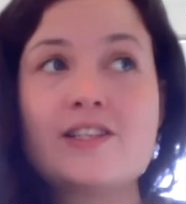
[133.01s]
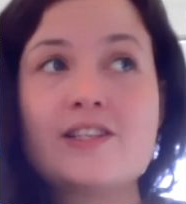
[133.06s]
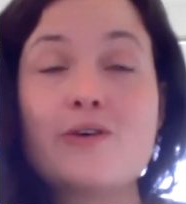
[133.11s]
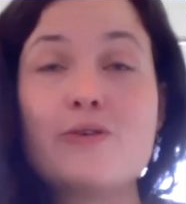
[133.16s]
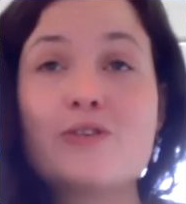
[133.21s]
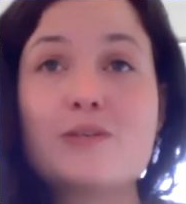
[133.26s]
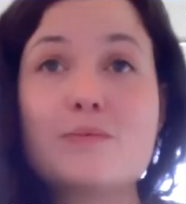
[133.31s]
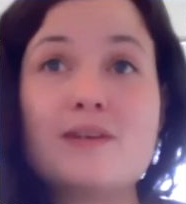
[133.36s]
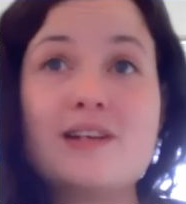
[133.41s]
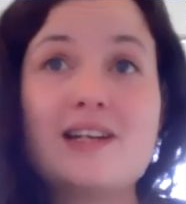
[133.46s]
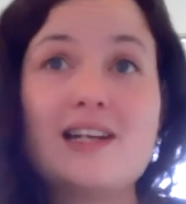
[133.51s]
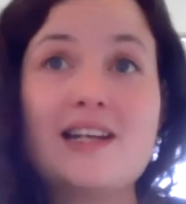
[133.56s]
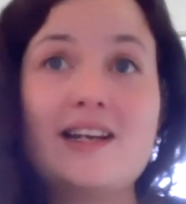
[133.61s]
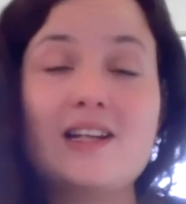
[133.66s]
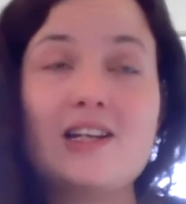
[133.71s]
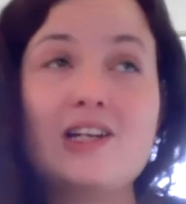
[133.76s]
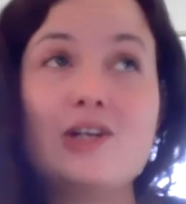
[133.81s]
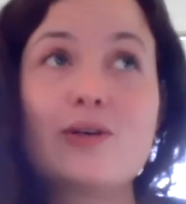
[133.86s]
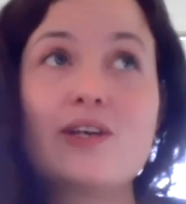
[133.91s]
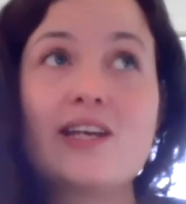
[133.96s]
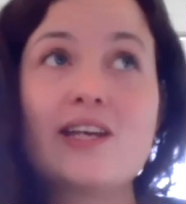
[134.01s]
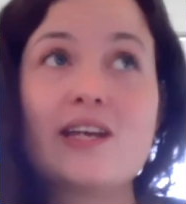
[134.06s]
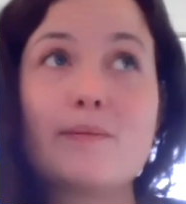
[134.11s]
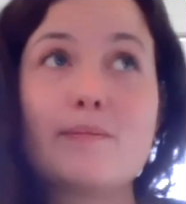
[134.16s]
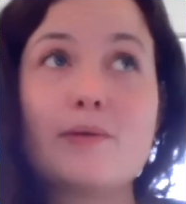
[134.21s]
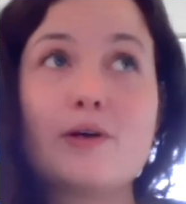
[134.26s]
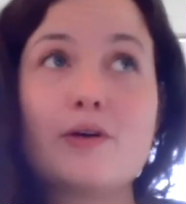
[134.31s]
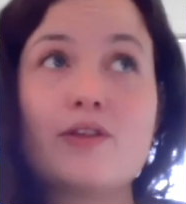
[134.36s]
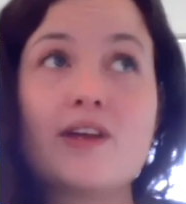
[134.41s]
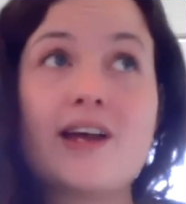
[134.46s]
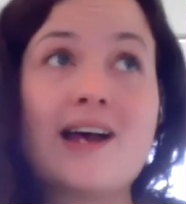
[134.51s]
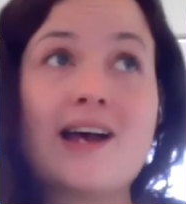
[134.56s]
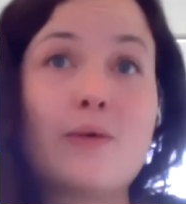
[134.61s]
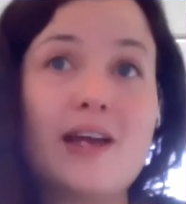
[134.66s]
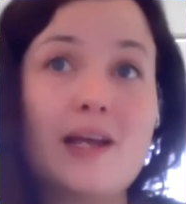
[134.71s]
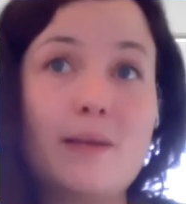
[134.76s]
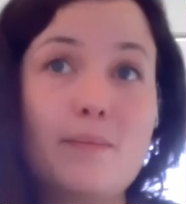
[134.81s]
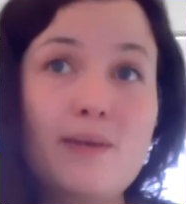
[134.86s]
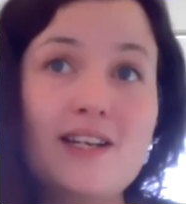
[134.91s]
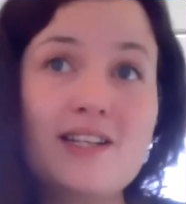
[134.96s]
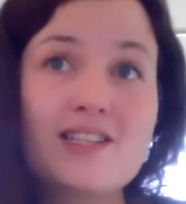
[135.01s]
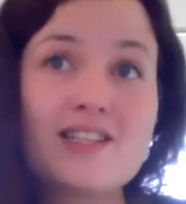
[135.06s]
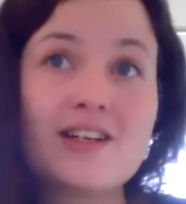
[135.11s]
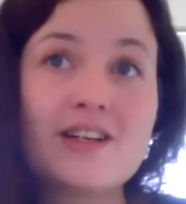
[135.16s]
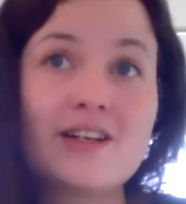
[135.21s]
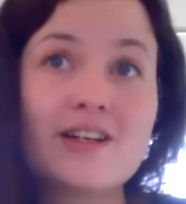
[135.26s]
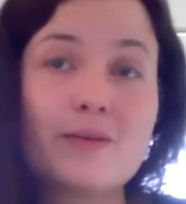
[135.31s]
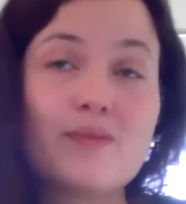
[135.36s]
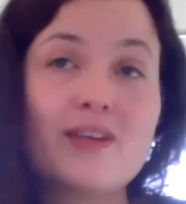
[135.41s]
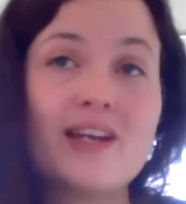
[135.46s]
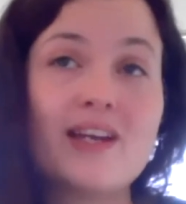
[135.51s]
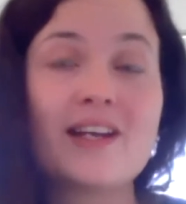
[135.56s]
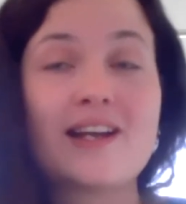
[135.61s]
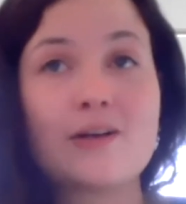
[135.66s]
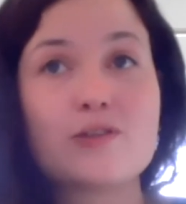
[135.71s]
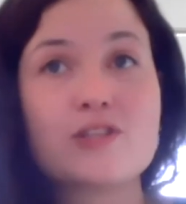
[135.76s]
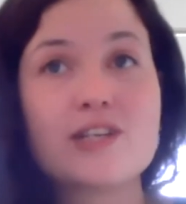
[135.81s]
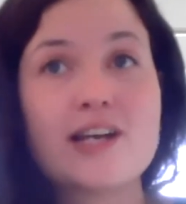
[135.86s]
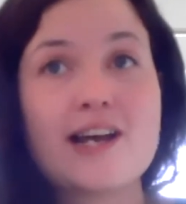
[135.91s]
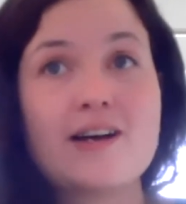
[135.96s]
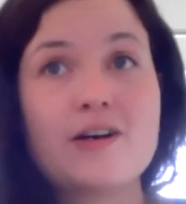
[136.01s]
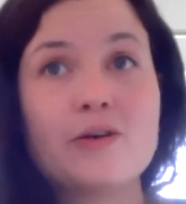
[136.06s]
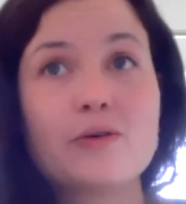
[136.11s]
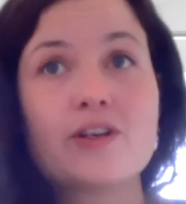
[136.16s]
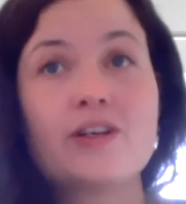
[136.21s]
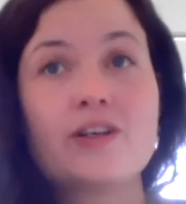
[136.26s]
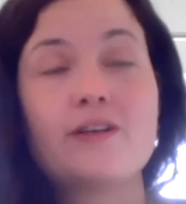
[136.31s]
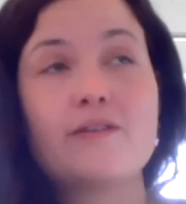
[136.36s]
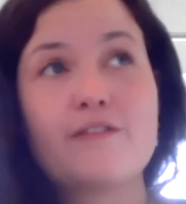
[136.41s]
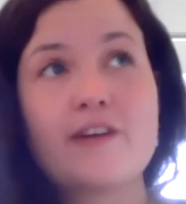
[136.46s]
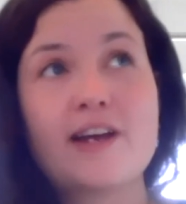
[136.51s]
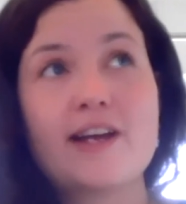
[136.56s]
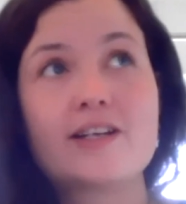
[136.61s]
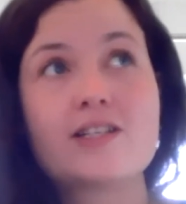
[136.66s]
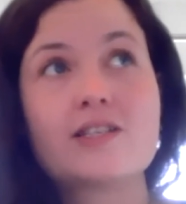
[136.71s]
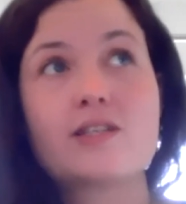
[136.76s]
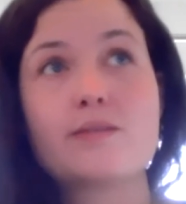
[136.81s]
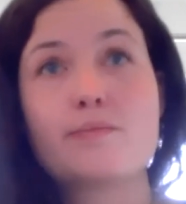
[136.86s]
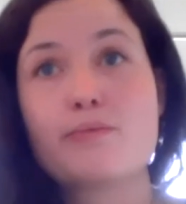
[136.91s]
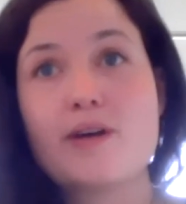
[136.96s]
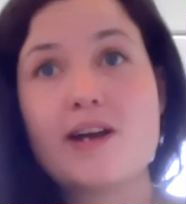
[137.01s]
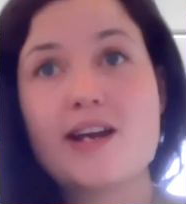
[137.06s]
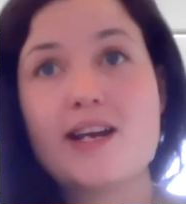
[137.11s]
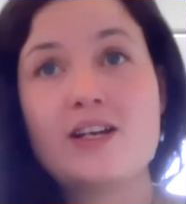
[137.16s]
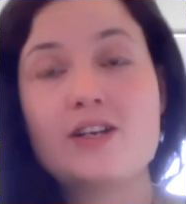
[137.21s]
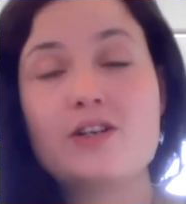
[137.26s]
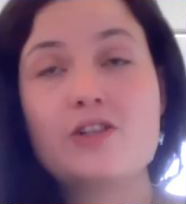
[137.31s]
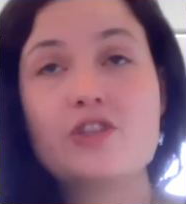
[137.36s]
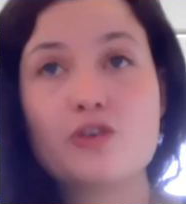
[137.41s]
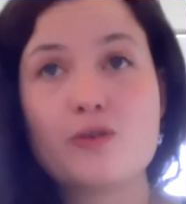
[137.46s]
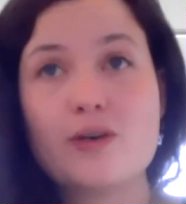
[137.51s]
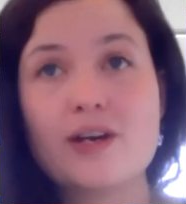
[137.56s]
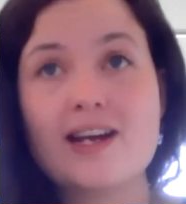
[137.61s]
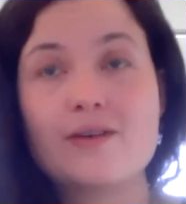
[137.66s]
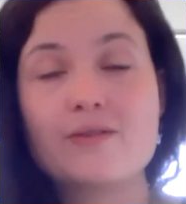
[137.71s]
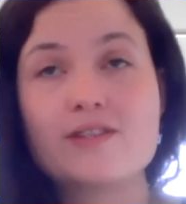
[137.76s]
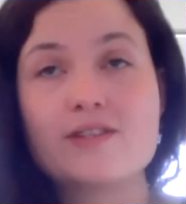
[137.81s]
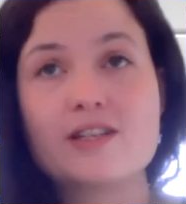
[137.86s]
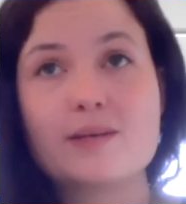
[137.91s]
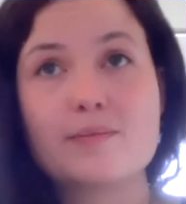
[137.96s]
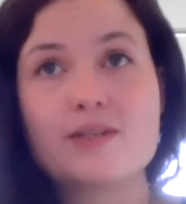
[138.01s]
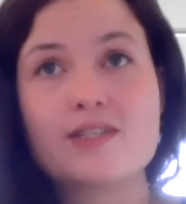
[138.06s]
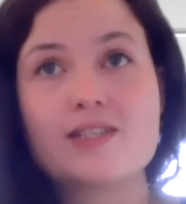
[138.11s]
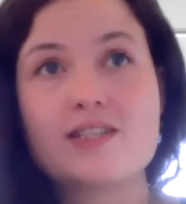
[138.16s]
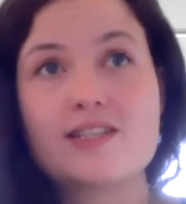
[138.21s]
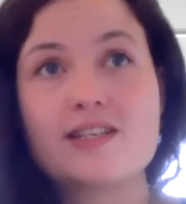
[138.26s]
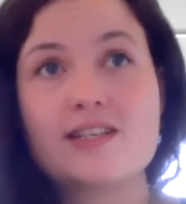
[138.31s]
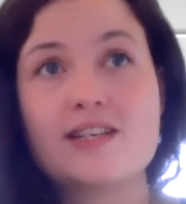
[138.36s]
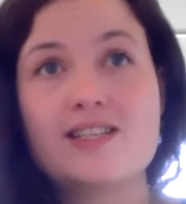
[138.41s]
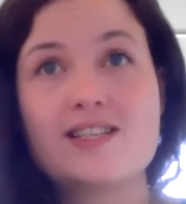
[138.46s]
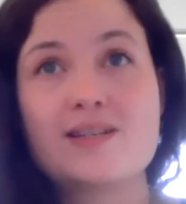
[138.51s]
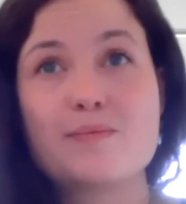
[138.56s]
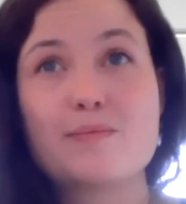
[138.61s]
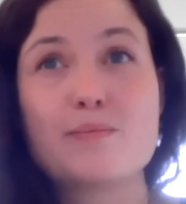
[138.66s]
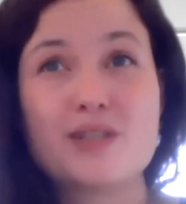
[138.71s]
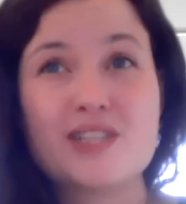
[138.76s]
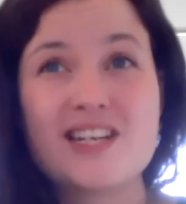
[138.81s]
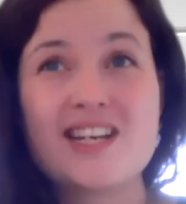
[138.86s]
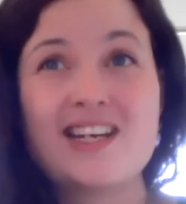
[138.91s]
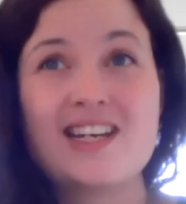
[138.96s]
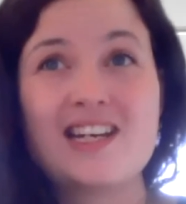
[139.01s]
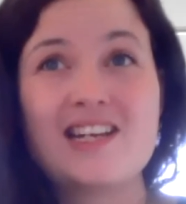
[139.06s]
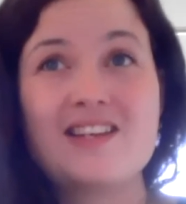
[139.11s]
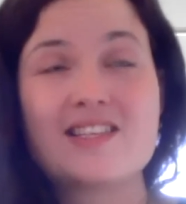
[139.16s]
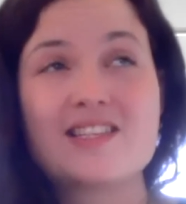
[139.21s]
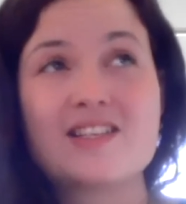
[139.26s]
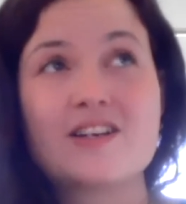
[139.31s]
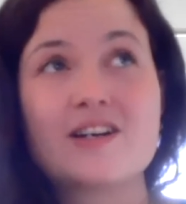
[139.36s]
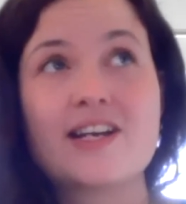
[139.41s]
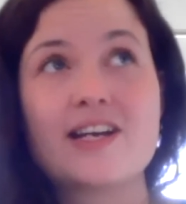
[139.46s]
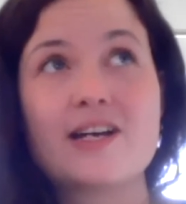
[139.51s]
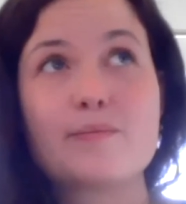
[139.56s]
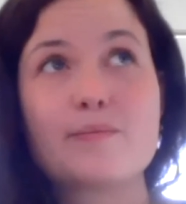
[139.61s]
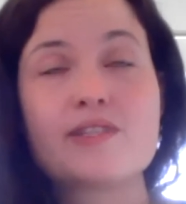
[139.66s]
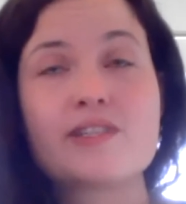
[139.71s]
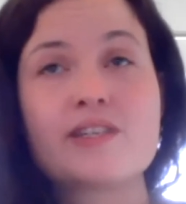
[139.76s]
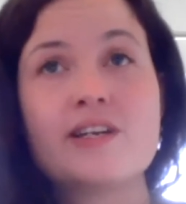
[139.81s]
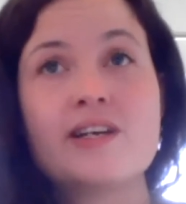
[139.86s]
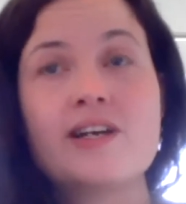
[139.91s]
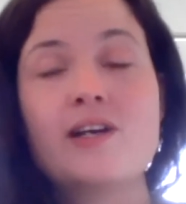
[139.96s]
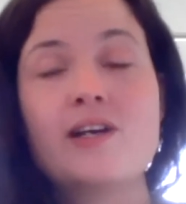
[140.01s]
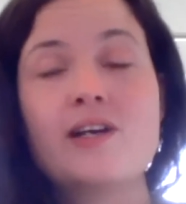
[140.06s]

But ultimately, looking at both how A-beta and how tau can affect the brain during Alzheimer's disease, and particularly the synapse,